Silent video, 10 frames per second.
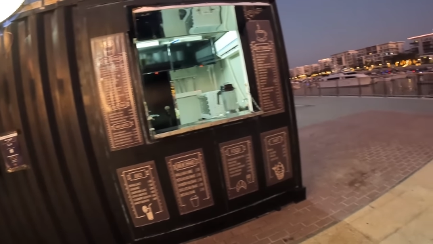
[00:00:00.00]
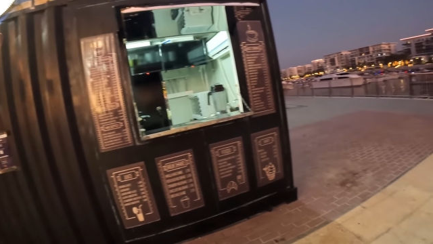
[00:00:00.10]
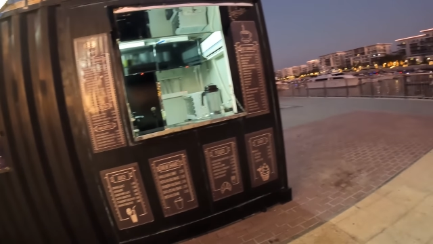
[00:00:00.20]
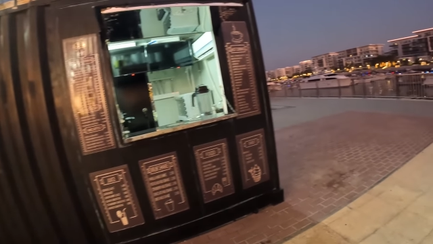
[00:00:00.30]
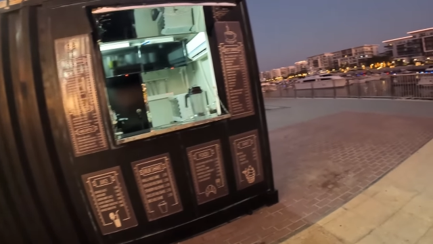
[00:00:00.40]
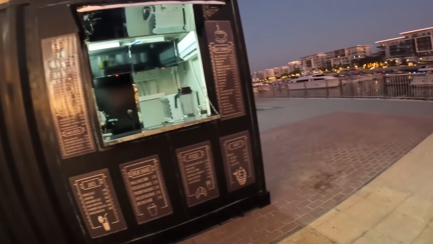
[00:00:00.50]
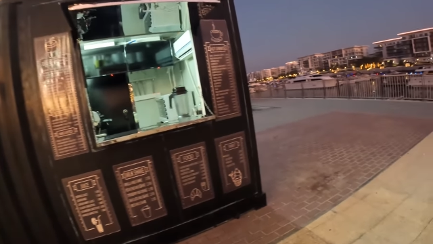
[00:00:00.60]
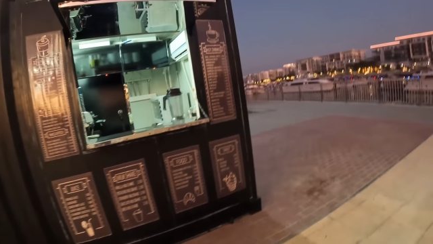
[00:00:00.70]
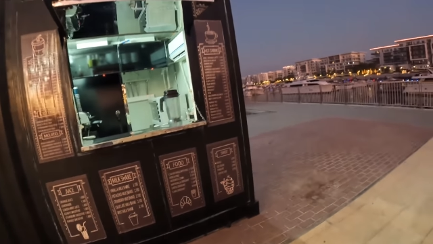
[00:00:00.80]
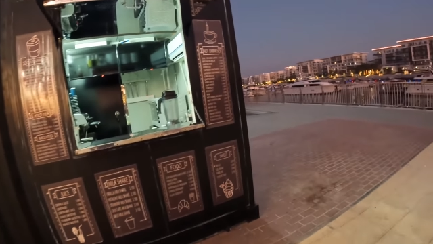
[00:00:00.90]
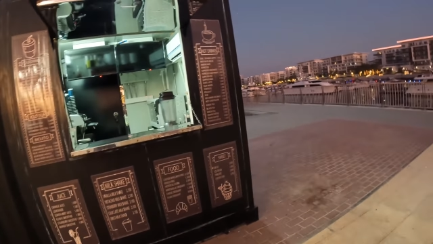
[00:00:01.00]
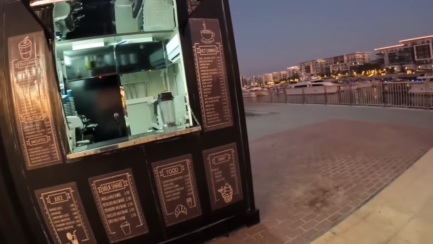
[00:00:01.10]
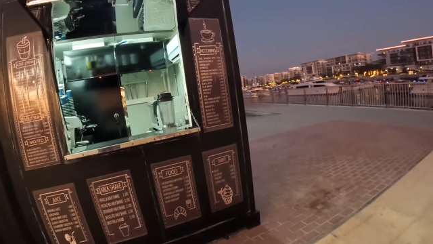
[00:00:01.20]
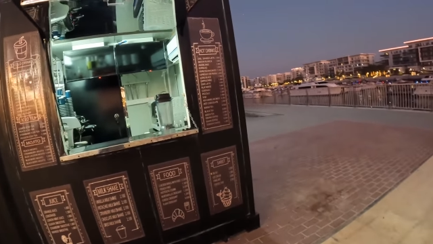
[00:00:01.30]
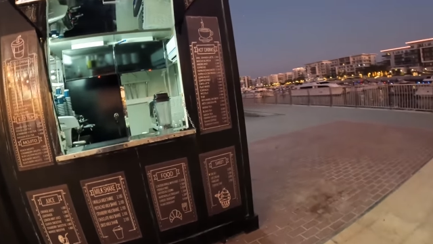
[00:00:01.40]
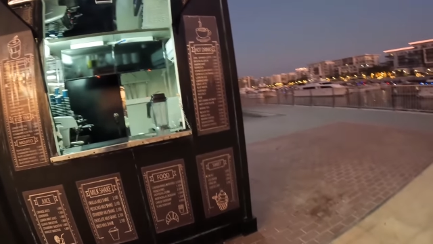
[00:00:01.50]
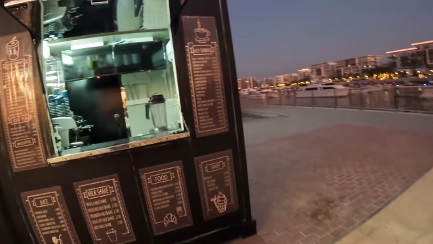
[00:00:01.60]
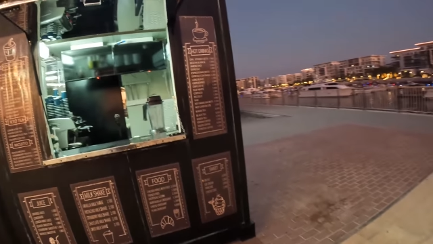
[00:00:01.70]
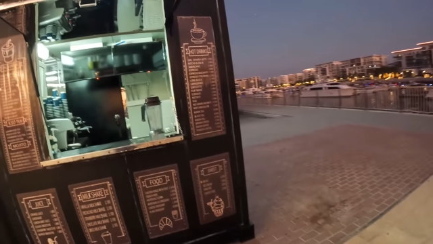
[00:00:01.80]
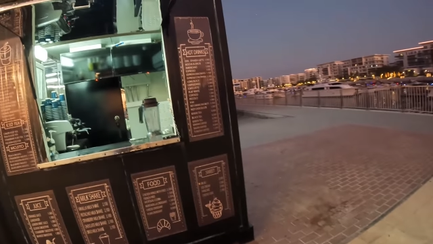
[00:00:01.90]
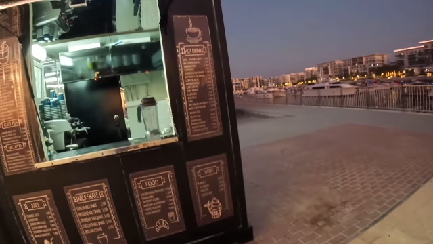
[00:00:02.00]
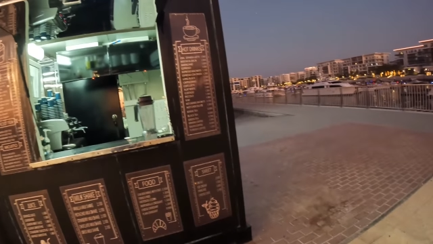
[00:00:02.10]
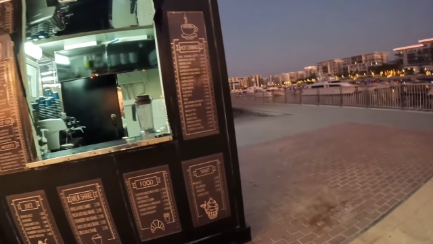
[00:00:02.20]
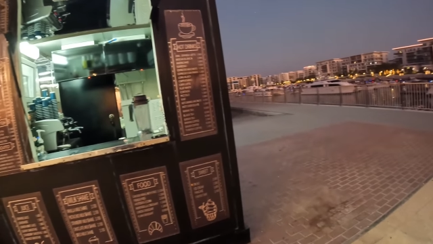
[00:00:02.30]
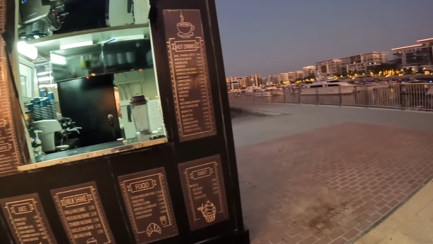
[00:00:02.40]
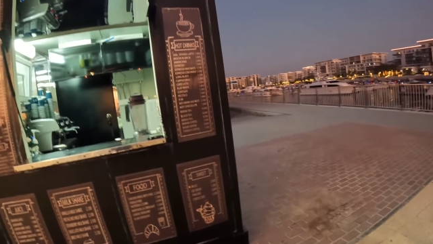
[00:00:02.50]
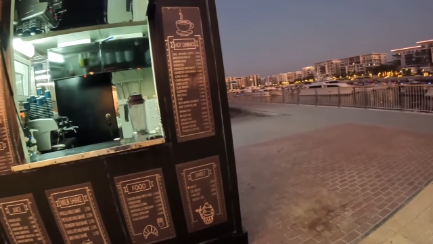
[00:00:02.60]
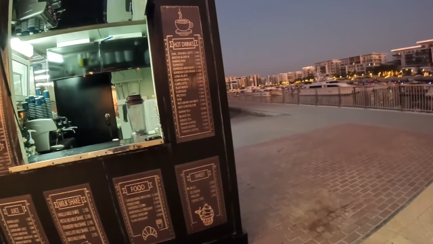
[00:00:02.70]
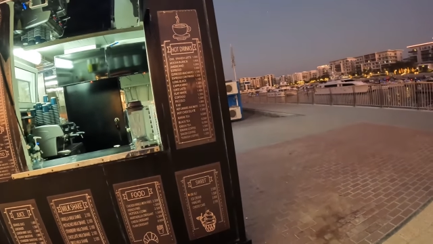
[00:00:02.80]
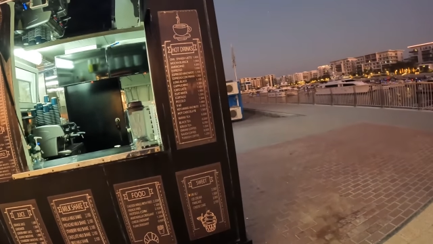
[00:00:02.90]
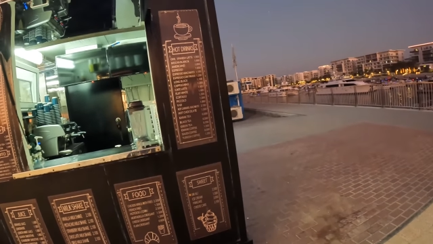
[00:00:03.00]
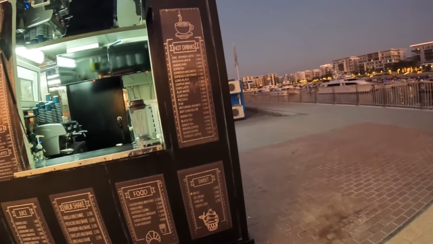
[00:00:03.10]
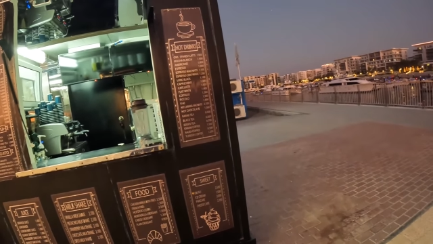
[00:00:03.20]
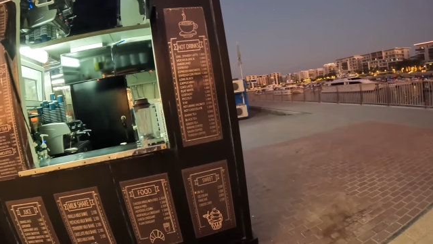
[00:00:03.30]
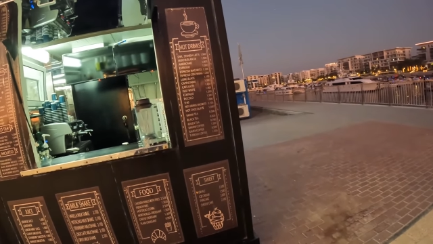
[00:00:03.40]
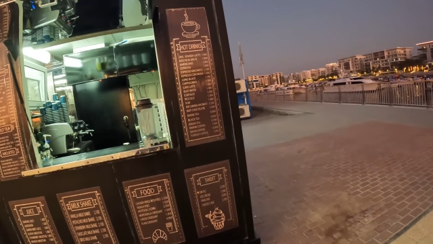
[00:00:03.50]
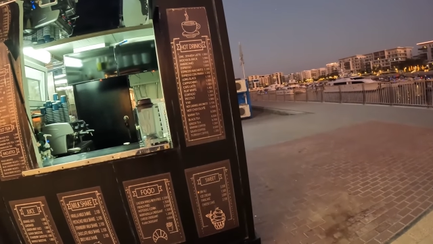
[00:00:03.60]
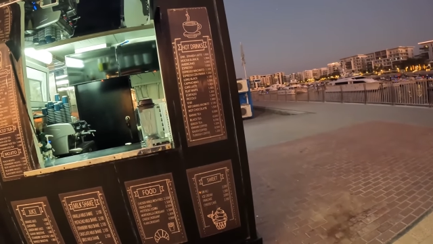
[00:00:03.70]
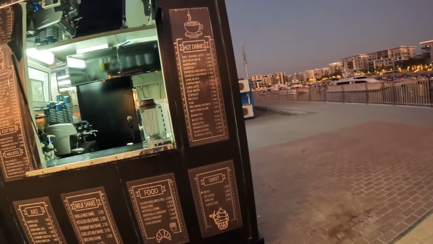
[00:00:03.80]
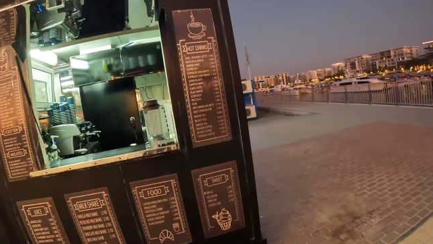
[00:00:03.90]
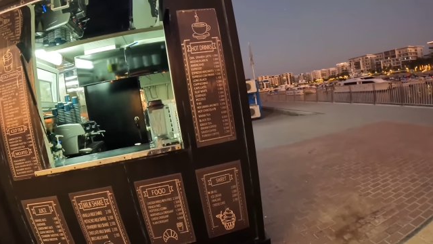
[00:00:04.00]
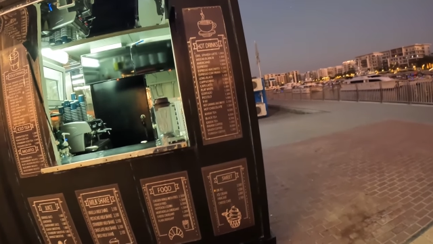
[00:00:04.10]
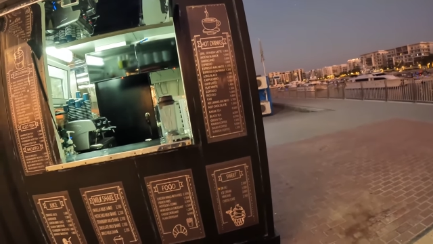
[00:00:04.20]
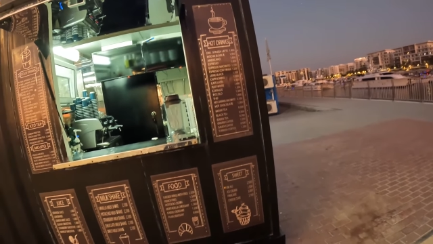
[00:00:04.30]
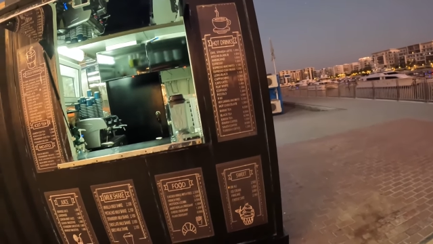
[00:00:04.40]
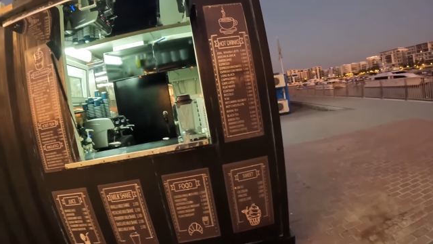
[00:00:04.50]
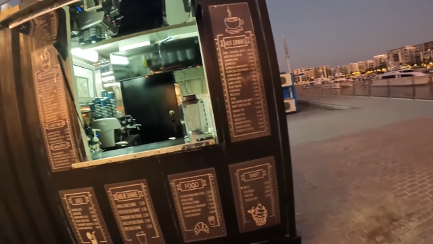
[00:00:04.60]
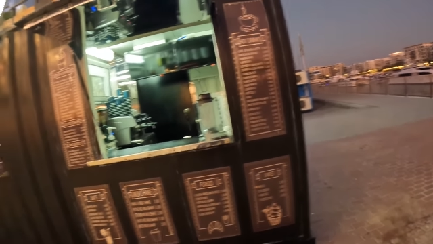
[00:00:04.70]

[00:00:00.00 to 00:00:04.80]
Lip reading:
Nobody's mouth can be seen.